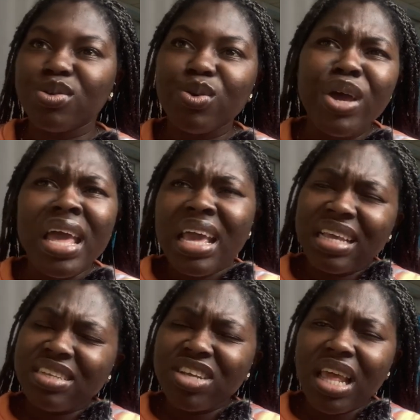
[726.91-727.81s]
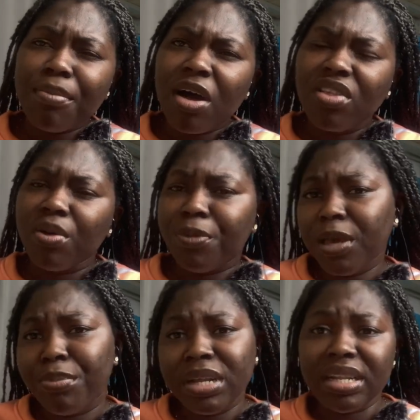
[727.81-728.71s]
So it's actually about the
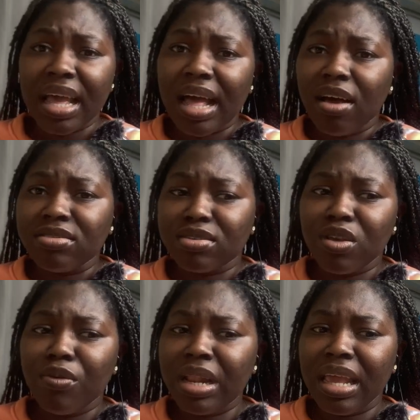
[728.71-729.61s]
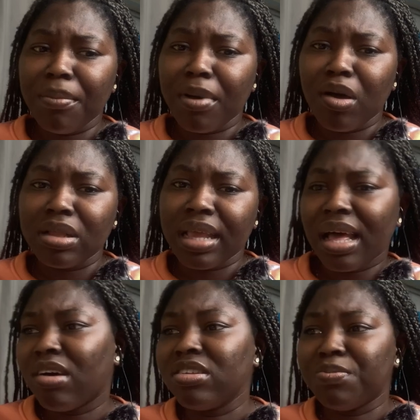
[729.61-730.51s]
people in the house. It's not really about the
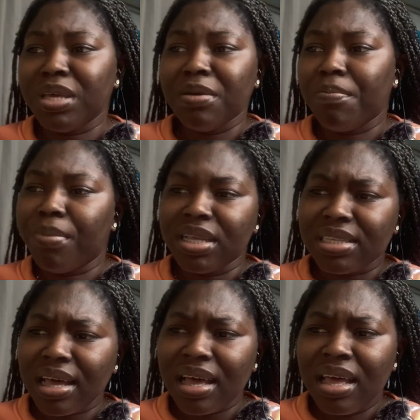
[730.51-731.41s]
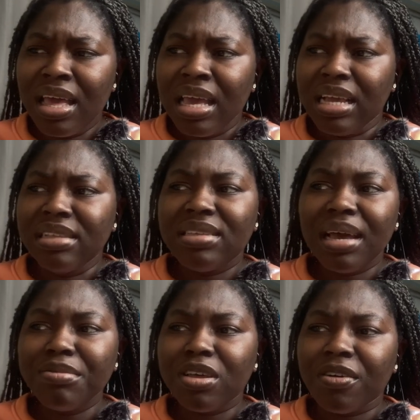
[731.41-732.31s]
house being better. In
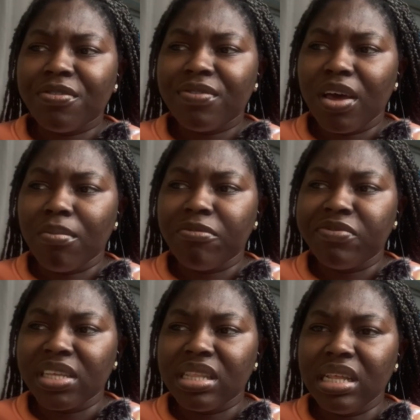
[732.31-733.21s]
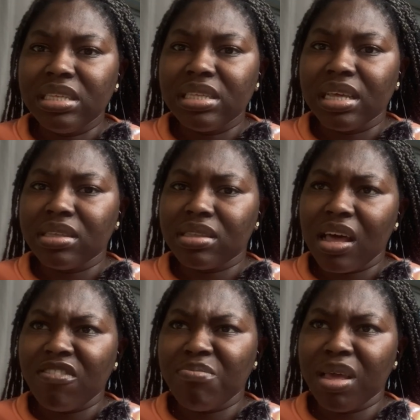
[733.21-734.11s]
terms of um, facilities and
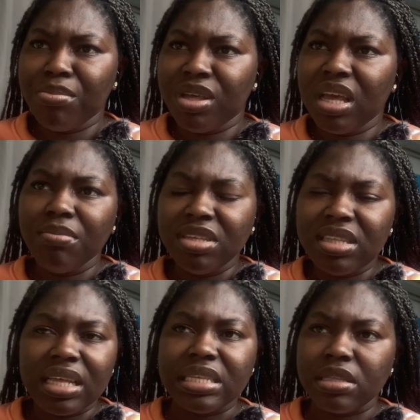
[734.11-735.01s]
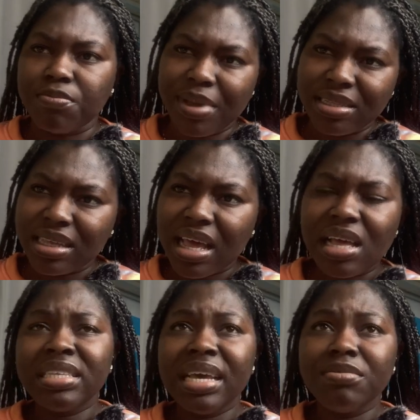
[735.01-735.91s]
stuff, maybe M S S is better.
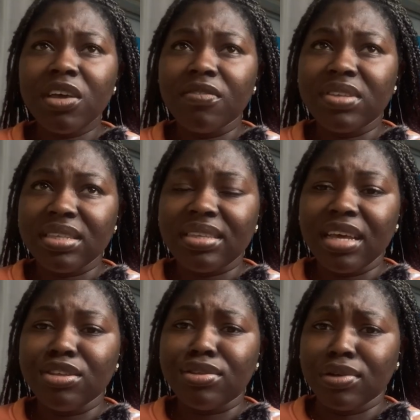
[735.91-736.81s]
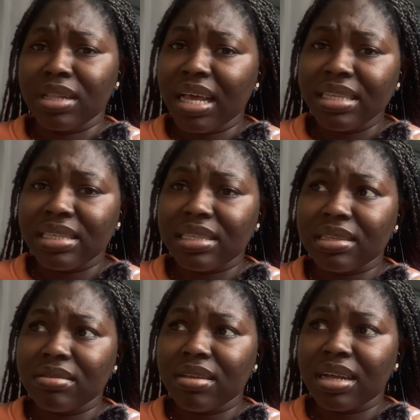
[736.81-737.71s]
In terms of distance to class,
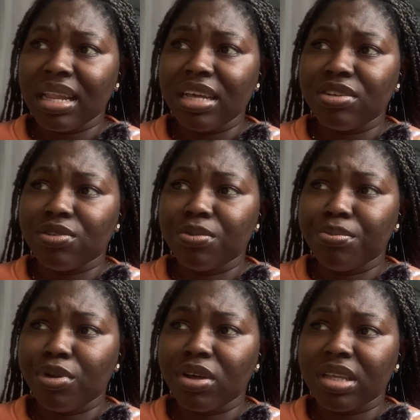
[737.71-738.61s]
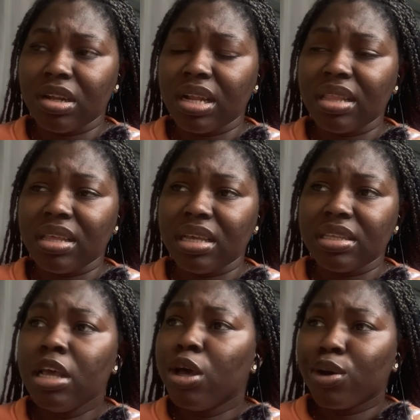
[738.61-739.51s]
the classroom blocks and other things,
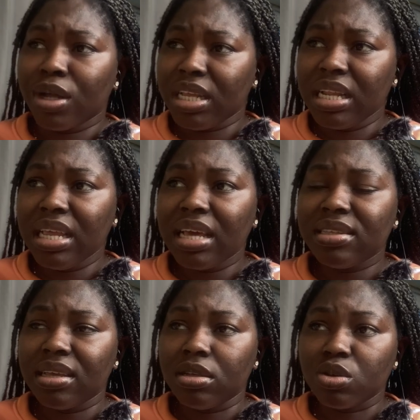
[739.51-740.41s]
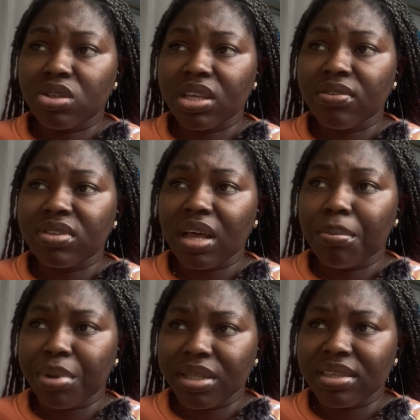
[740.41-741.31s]
Cornelius and Joseph's are
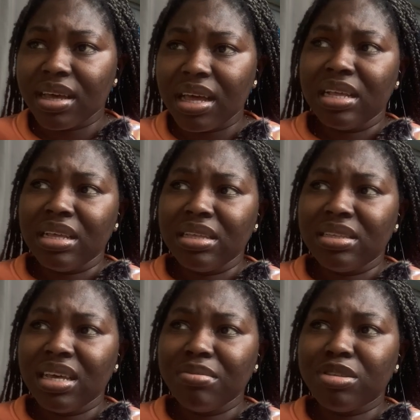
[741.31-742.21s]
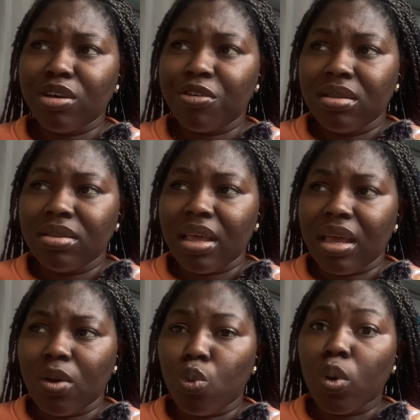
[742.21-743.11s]
better. In terms of
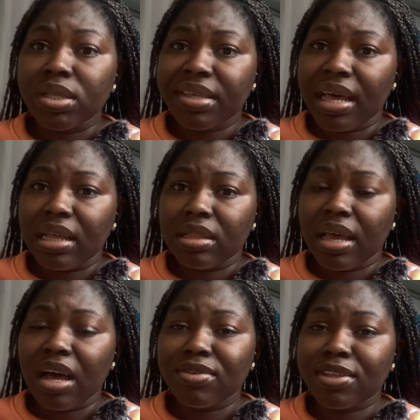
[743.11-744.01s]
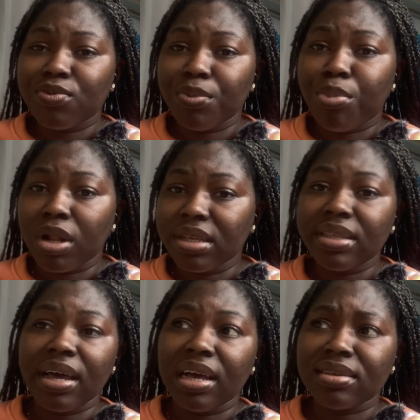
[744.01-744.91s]
the water, the houses with poly
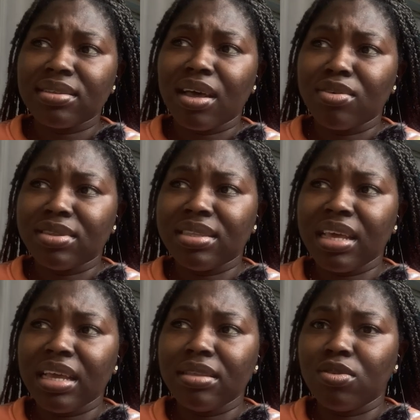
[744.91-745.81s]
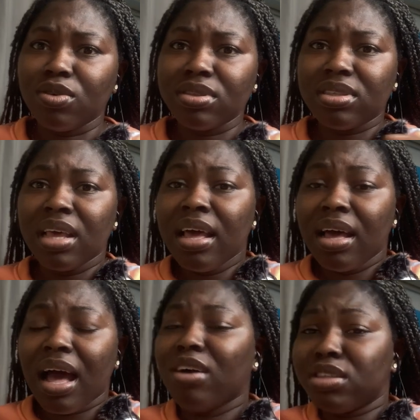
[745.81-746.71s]
tanks, I would say those
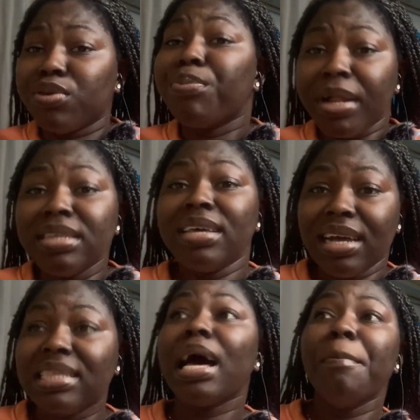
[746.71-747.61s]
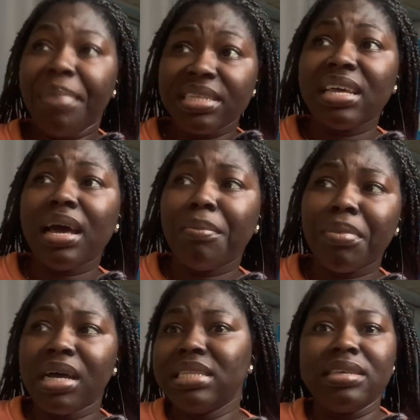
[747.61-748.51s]
houses with poly tanks are better.
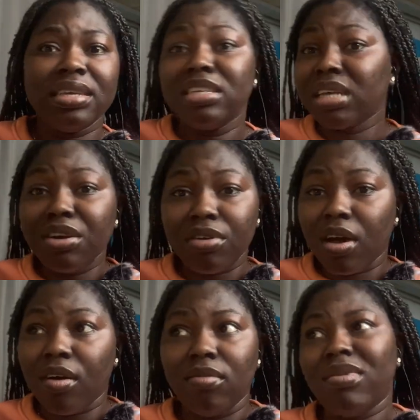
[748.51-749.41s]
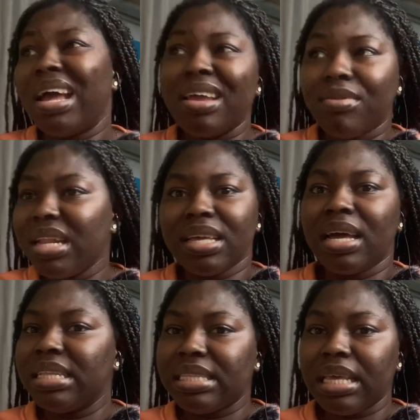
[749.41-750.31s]
But in general, I really
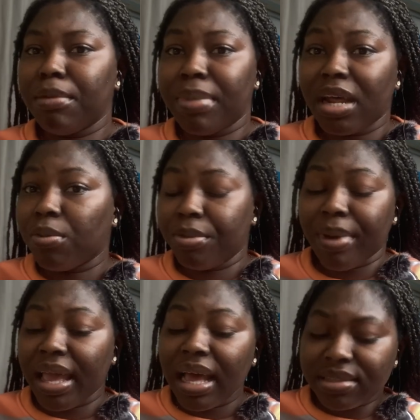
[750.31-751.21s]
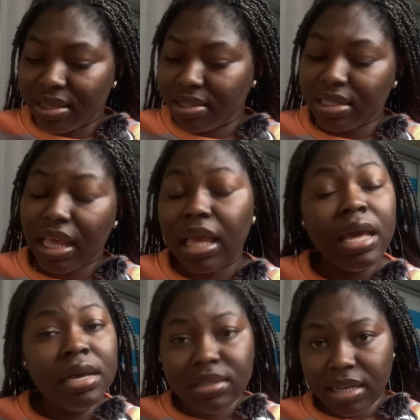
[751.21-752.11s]
can't say, but I'll be biased and say
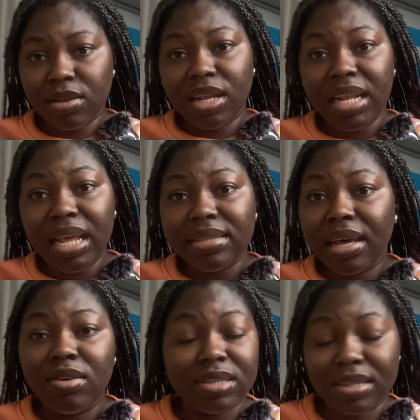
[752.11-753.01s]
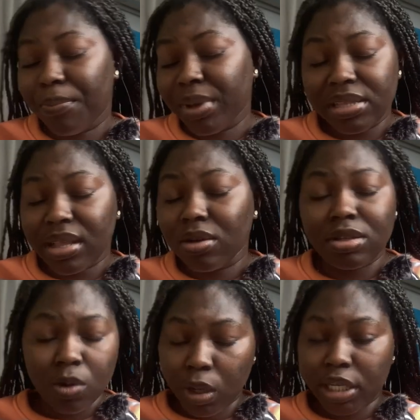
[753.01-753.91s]
Saint Cornelius' house is the best house
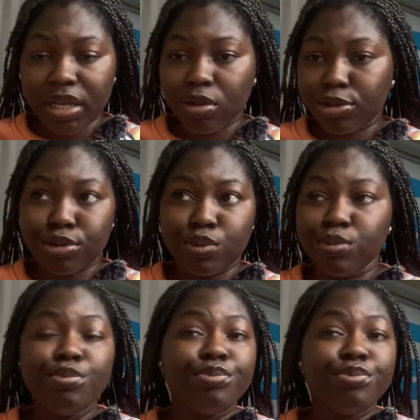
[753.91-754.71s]
in Holy Child School.